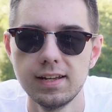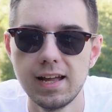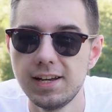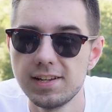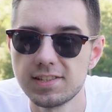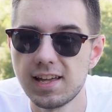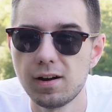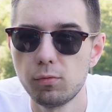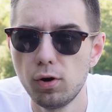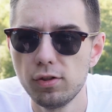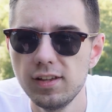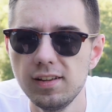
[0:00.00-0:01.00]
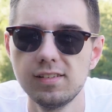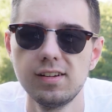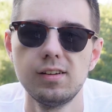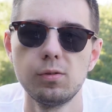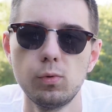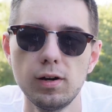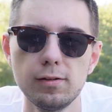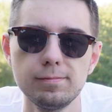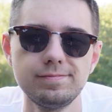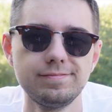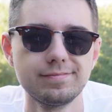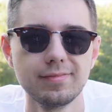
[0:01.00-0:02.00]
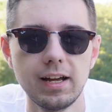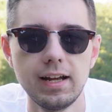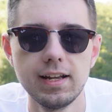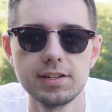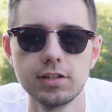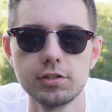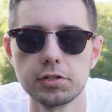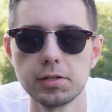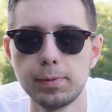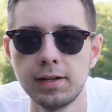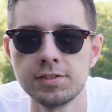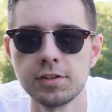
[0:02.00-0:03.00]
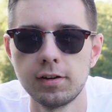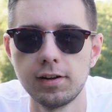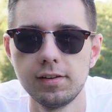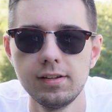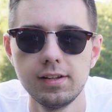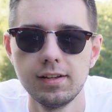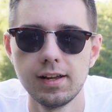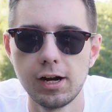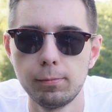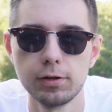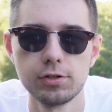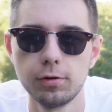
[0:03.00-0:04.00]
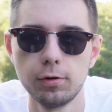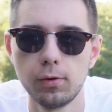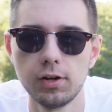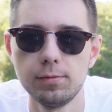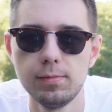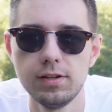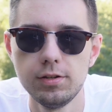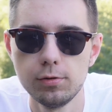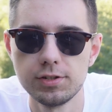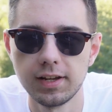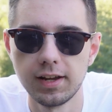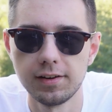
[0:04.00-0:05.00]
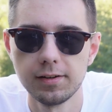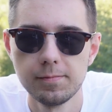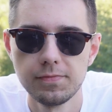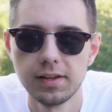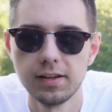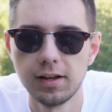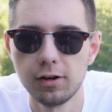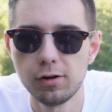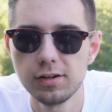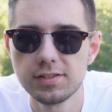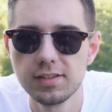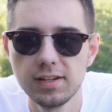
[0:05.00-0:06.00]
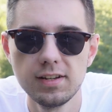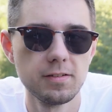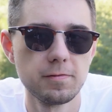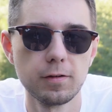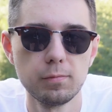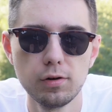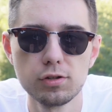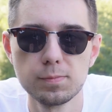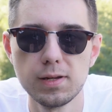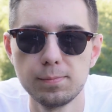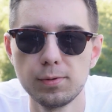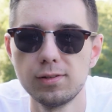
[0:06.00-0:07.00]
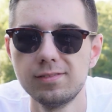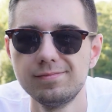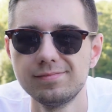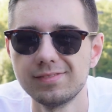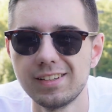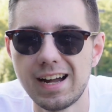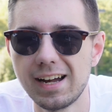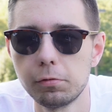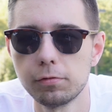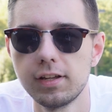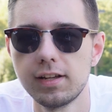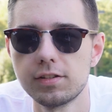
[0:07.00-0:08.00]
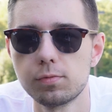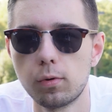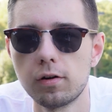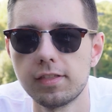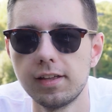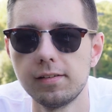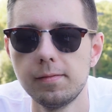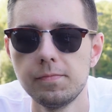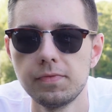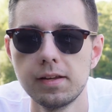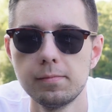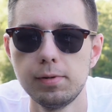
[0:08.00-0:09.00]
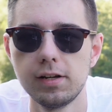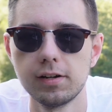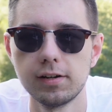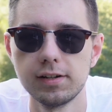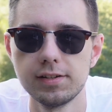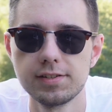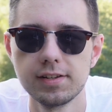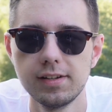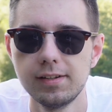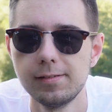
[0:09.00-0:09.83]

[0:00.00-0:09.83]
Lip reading: And is that worth it? Well, I guess it just depends on how much you're going to be using it. And honestly, for most people, I don't think it's worth it, because